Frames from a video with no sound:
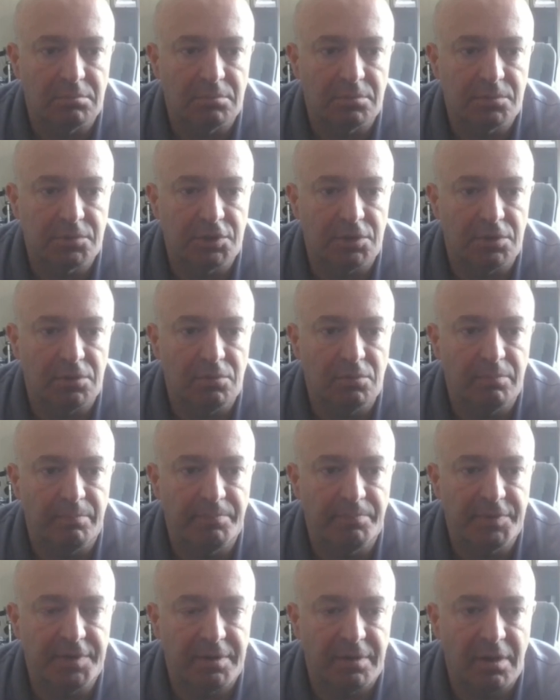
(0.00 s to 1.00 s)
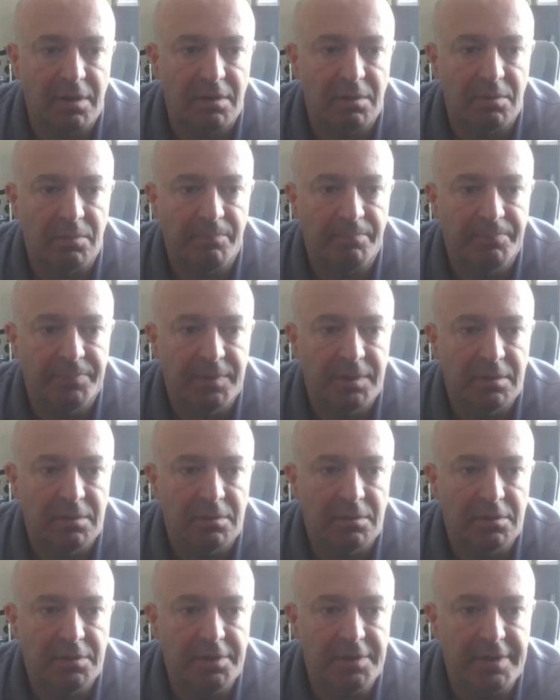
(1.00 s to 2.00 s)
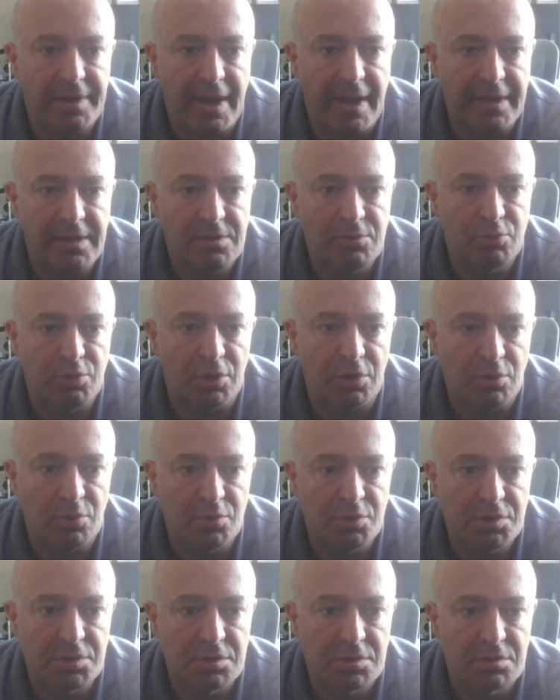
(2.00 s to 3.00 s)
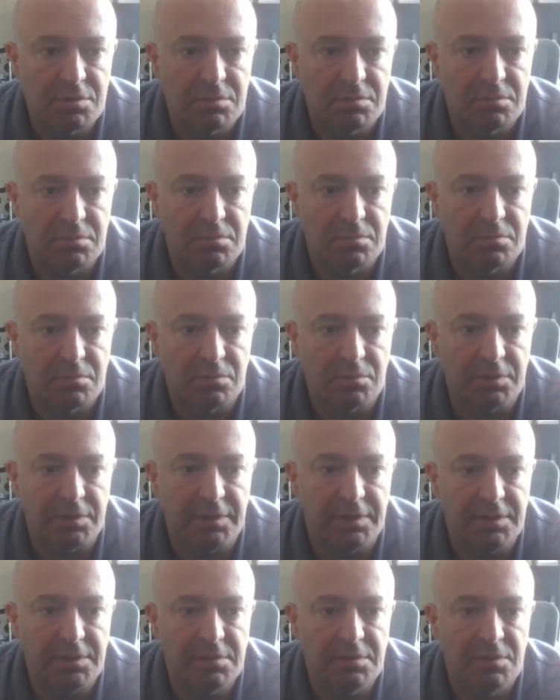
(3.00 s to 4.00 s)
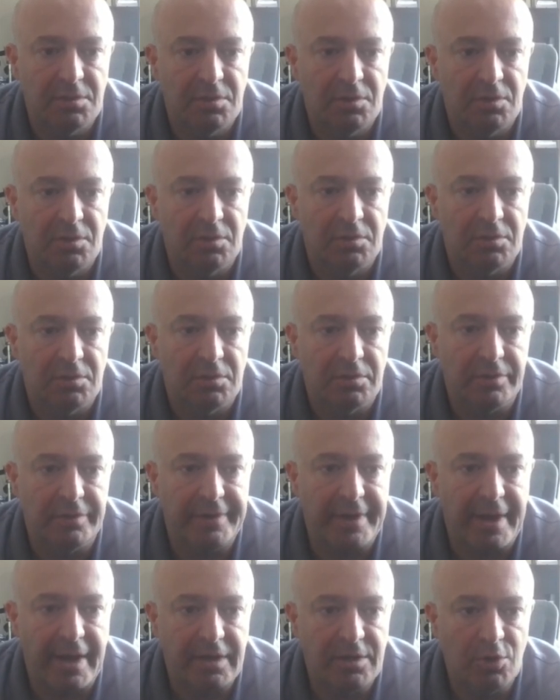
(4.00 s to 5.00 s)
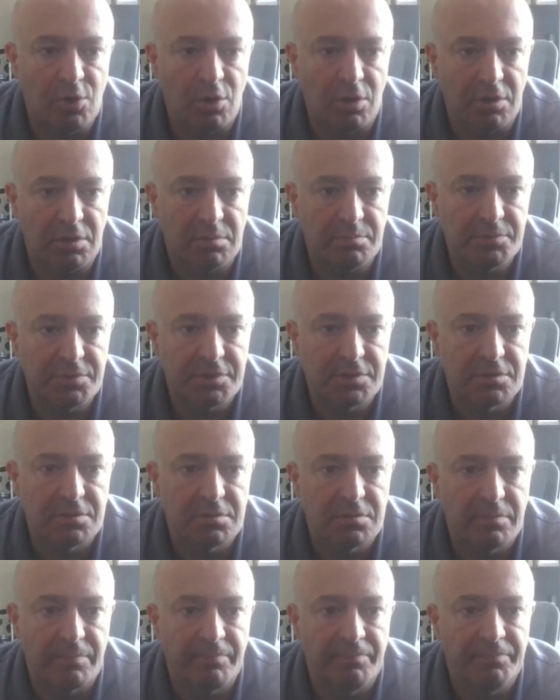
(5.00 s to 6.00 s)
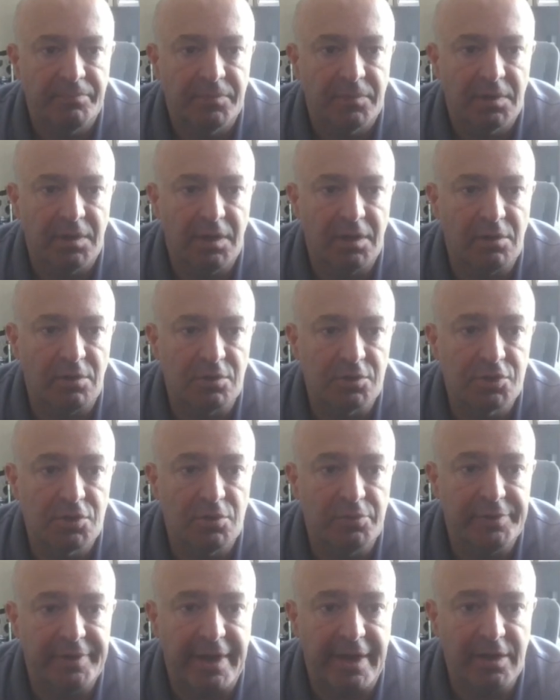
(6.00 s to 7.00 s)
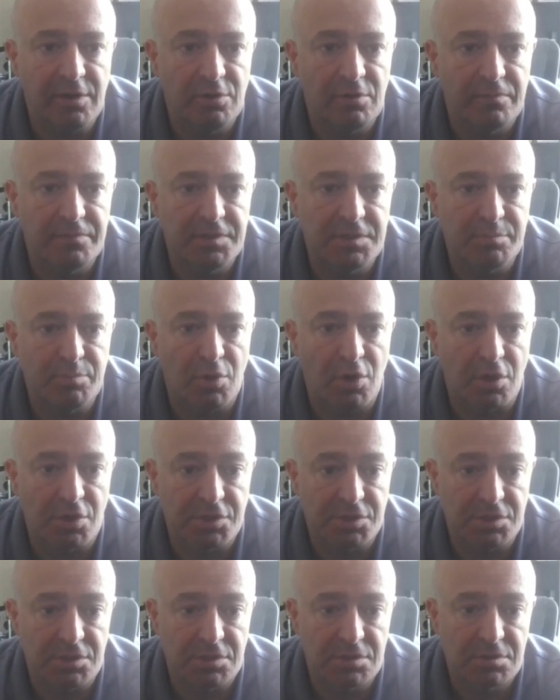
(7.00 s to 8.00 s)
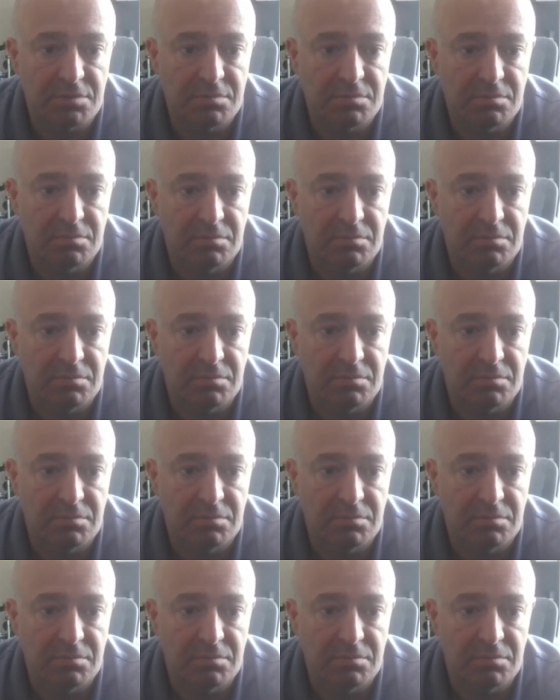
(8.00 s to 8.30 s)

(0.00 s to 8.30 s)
So there are 9 rows, right? 9 columns, and also 9 of these boxes.